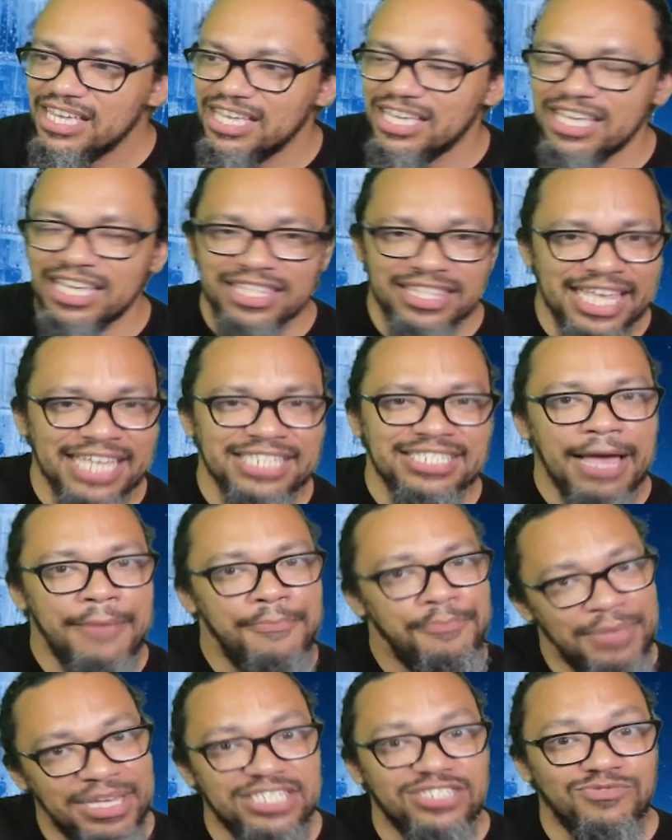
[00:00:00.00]
unless I
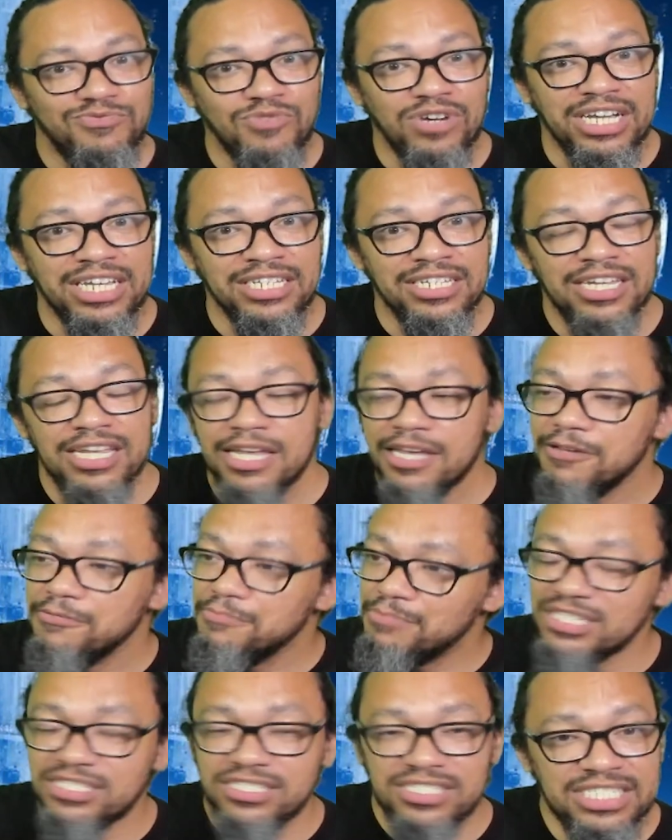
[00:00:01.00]
missed one,
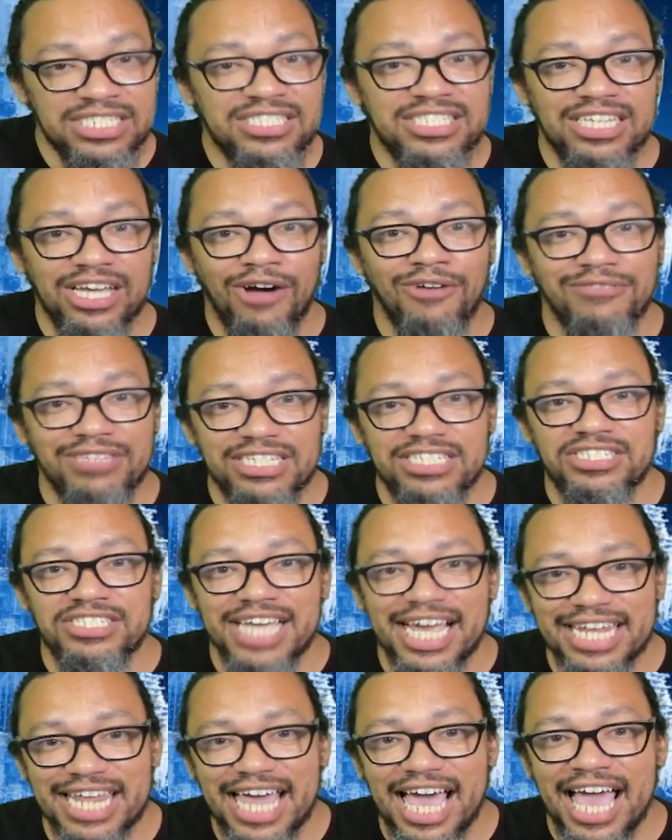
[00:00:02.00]
but she's the only
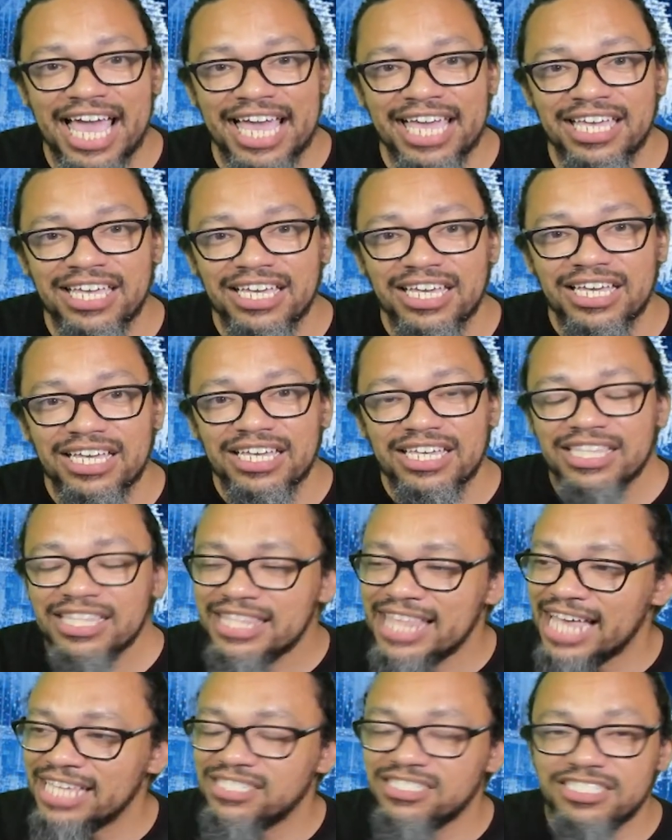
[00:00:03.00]
Jedi
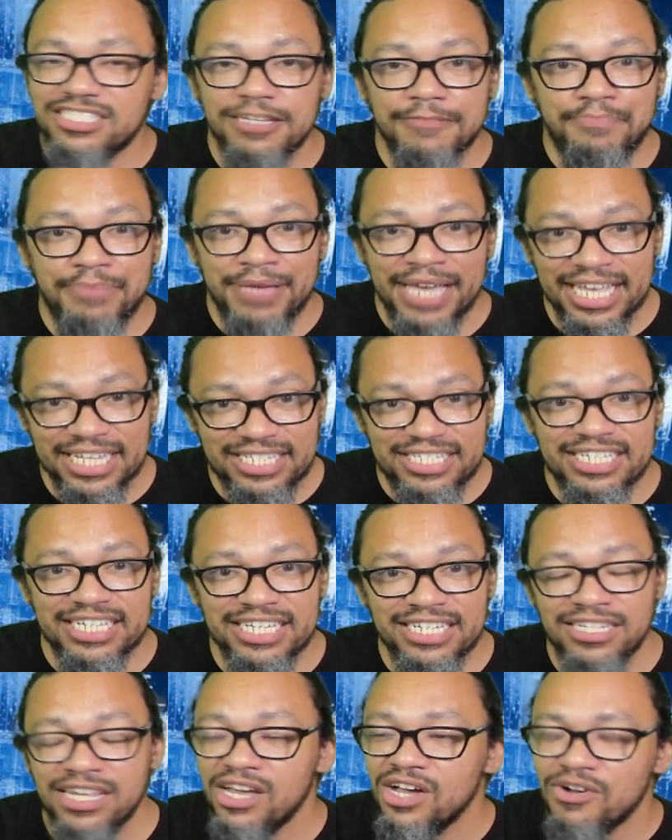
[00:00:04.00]
that's
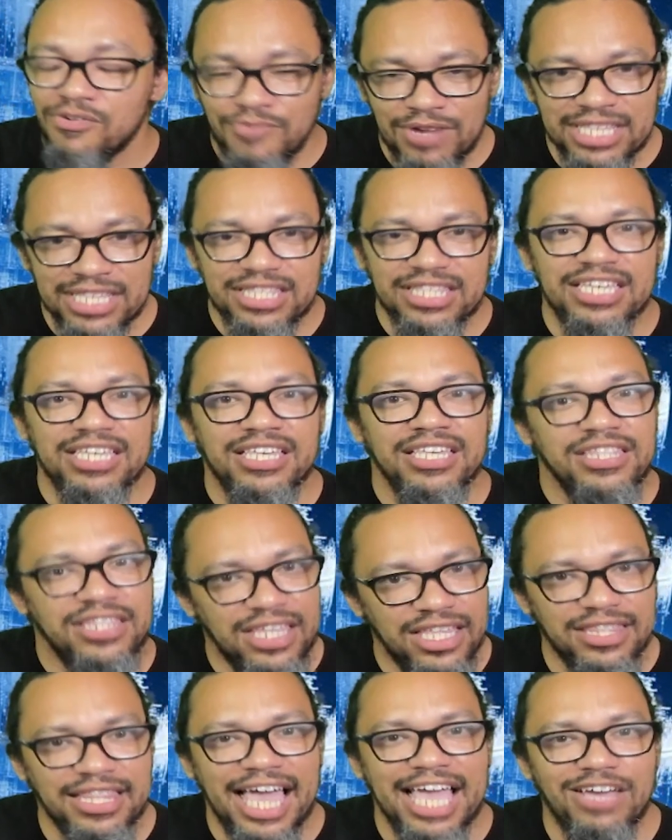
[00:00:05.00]
depicted with
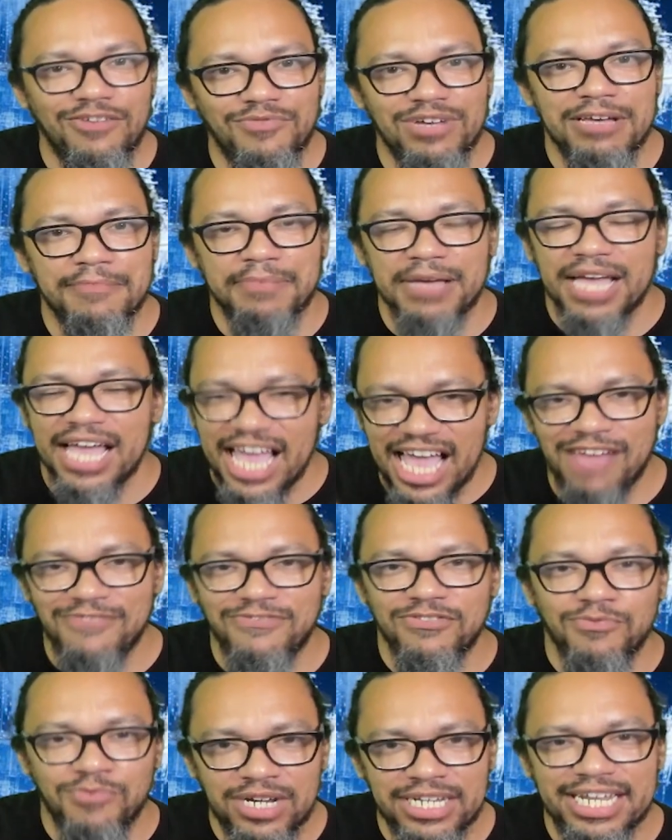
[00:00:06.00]
the light whip.
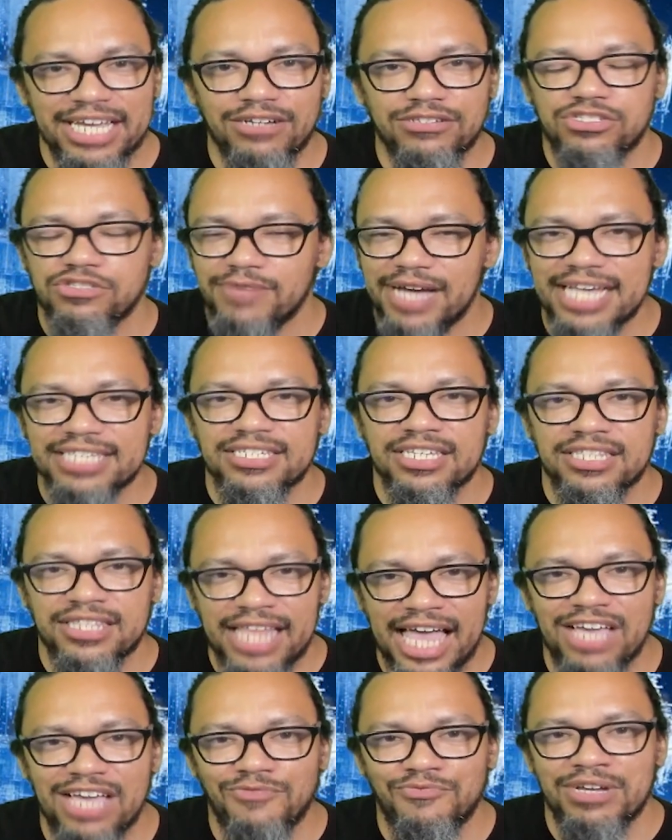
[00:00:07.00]
Everyone else who has a
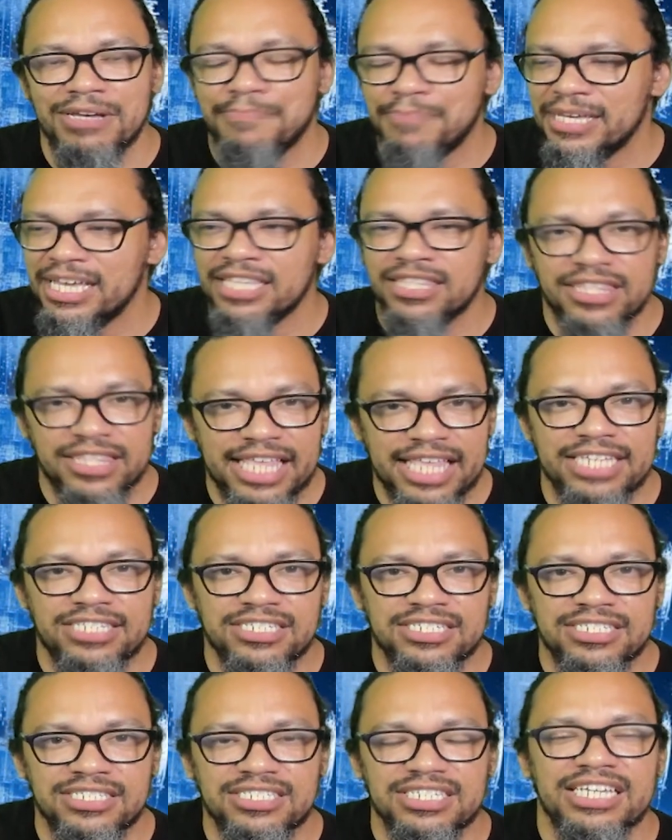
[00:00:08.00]
light whip in
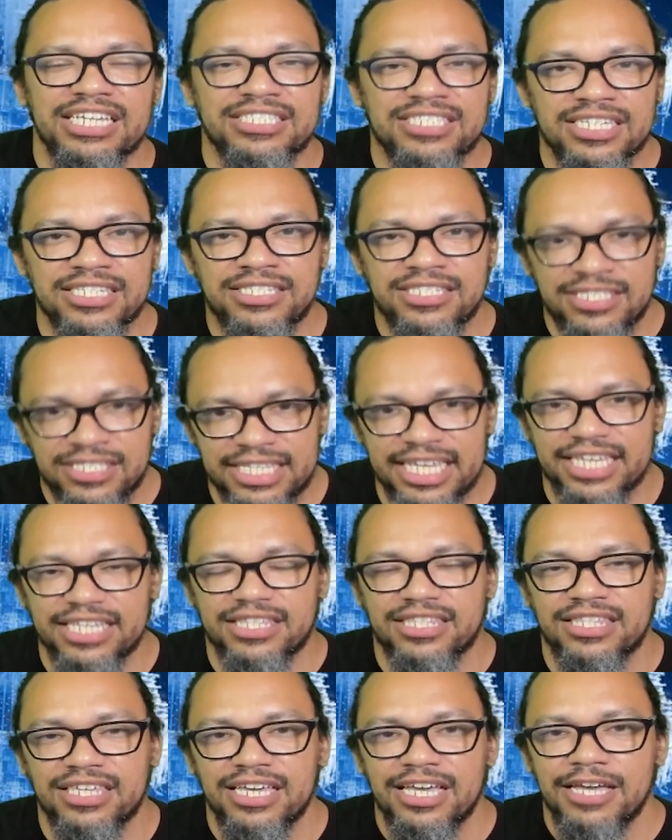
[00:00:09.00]
Legends is a Sith,
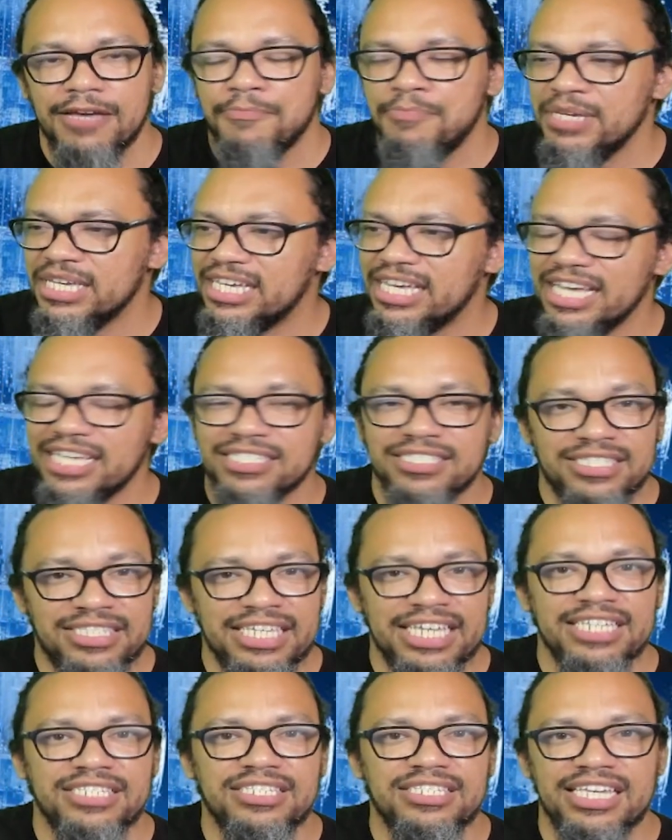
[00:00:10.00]
because
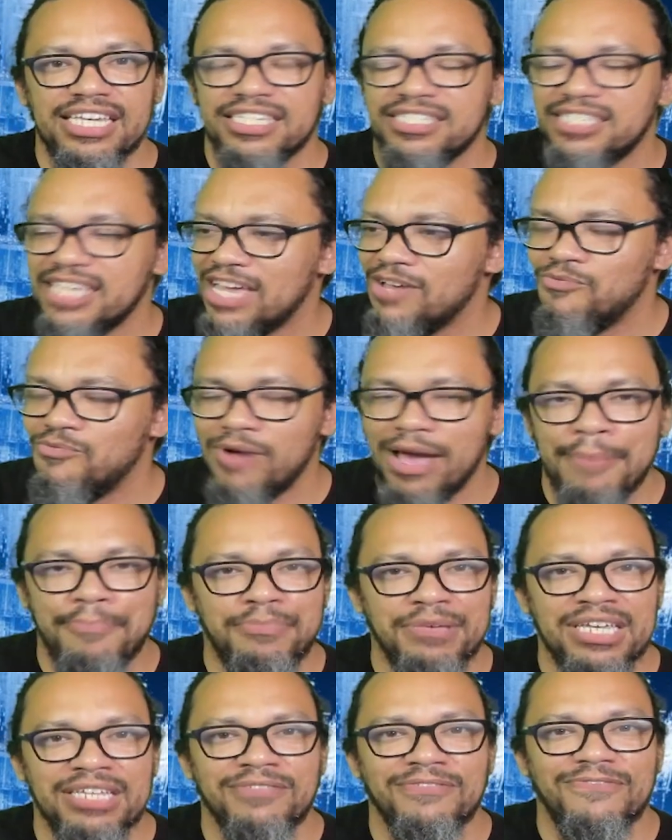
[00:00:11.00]
this is a
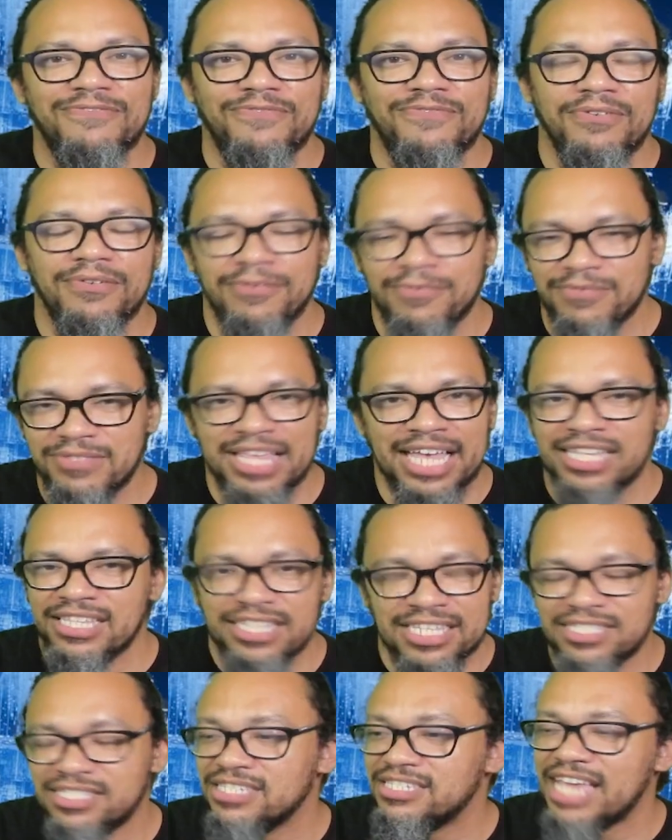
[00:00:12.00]
weapon
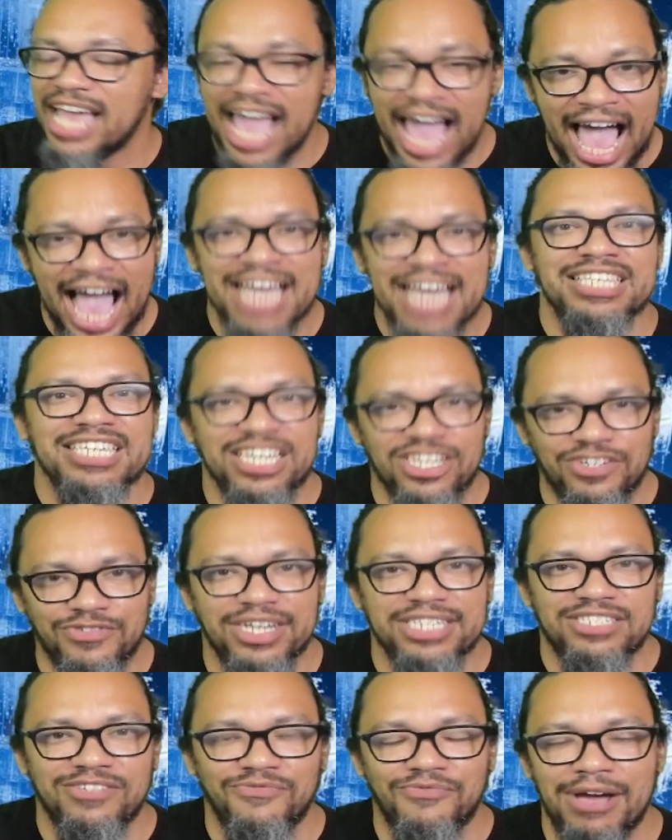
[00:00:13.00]
this is a highly
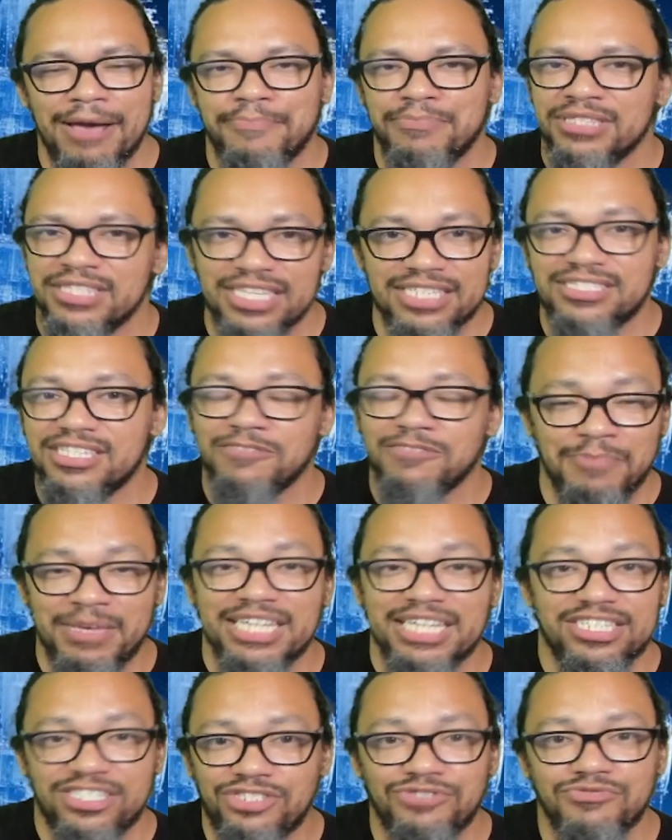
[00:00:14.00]
aggressive weapon. This is
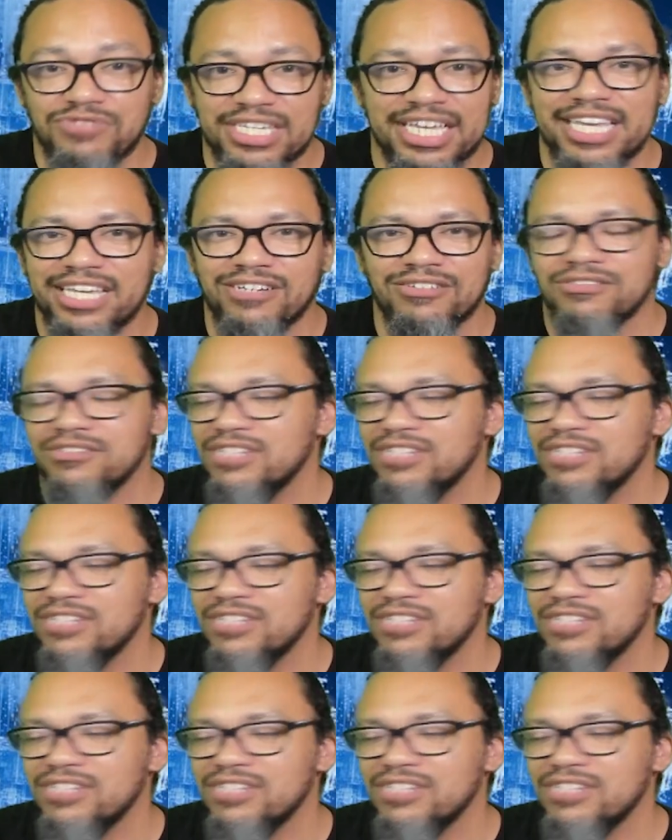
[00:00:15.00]
meant to kill.